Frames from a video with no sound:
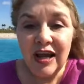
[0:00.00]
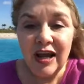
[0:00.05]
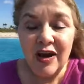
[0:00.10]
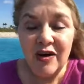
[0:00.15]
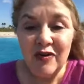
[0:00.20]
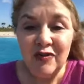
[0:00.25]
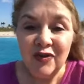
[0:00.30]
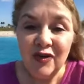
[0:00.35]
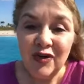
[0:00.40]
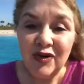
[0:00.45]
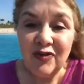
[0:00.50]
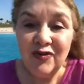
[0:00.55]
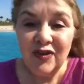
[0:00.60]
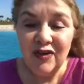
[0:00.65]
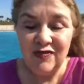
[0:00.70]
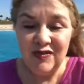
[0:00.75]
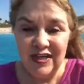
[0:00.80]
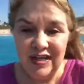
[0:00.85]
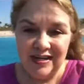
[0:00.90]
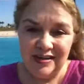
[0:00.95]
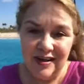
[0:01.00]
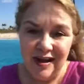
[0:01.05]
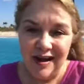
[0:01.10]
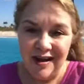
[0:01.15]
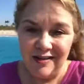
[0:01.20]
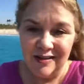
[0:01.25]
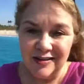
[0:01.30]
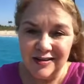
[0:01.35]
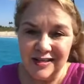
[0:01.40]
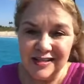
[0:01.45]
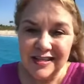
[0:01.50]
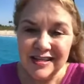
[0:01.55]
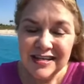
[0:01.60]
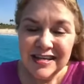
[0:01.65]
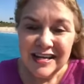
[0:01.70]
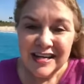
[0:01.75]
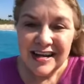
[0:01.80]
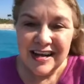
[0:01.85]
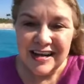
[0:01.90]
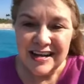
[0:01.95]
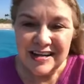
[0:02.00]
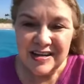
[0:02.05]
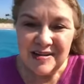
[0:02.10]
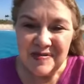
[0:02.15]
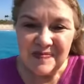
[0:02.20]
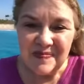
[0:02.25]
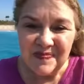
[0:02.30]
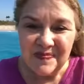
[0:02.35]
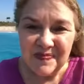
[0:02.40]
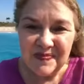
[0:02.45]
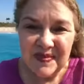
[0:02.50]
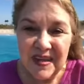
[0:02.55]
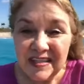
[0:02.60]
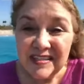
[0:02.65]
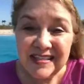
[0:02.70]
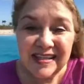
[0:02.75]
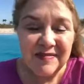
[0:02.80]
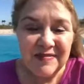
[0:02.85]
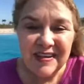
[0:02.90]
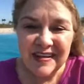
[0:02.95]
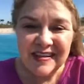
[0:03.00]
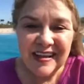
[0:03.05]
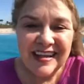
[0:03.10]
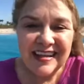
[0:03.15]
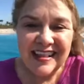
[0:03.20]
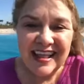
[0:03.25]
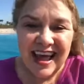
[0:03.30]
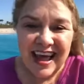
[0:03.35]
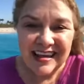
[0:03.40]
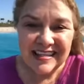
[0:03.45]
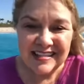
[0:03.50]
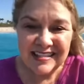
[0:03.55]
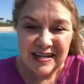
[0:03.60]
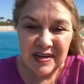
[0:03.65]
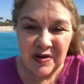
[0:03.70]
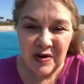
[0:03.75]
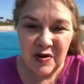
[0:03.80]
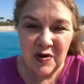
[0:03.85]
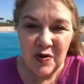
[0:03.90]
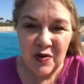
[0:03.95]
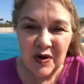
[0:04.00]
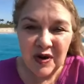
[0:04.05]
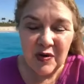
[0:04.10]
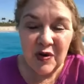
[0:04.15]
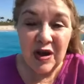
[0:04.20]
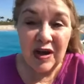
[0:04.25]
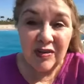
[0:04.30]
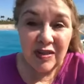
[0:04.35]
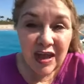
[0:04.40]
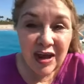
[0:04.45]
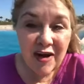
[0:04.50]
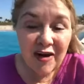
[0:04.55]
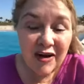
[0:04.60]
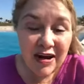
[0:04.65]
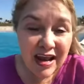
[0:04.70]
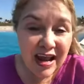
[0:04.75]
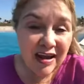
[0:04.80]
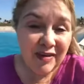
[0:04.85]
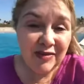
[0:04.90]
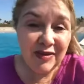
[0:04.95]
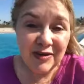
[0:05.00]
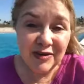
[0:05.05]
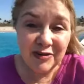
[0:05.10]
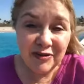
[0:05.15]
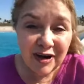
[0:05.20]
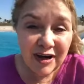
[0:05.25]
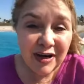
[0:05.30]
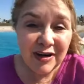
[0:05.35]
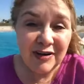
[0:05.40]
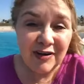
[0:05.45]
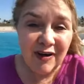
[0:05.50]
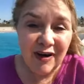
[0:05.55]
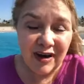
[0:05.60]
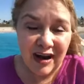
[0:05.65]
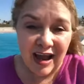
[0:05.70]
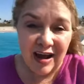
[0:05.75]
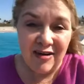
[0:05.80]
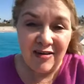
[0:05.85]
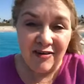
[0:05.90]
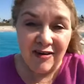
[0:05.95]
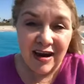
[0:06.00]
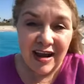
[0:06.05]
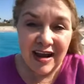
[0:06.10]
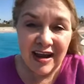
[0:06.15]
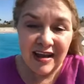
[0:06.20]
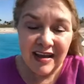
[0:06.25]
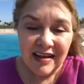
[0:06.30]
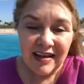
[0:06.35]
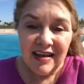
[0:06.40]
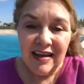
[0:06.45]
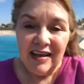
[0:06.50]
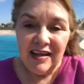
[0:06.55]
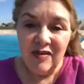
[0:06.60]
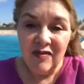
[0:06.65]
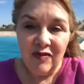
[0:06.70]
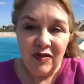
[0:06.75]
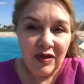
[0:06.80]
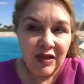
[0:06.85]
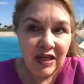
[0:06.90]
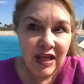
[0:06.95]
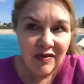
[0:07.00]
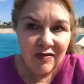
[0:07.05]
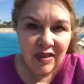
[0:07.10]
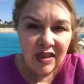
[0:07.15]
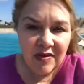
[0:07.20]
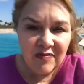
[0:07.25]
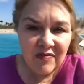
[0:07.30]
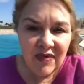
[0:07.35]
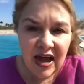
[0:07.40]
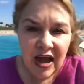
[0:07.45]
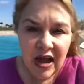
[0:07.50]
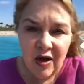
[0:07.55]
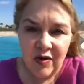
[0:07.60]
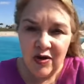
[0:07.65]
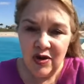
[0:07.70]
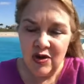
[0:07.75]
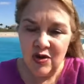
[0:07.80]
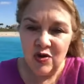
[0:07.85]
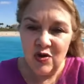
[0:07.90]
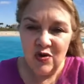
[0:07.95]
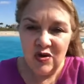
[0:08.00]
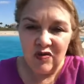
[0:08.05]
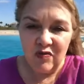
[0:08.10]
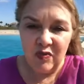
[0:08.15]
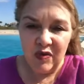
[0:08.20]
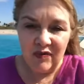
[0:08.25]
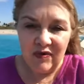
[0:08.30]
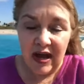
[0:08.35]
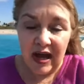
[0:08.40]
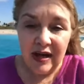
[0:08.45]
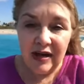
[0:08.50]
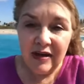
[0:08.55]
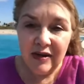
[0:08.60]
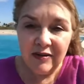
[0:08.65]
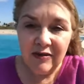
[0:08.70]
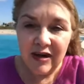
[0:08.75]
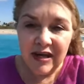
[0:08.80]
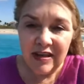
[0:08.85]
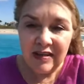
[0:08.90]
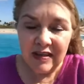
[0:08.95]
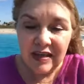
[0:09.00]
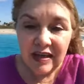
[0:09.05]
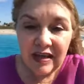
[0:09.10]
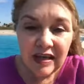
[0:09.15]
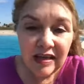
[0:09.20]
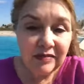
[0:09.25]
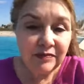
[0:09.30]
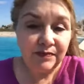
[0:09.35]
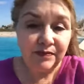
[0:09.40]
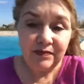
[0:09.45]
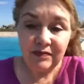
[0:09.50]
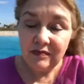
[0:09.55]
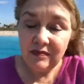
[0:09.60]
now for $15. It's something like that. So they already have their credit card out, right? You've given them value, you've provided a great thing.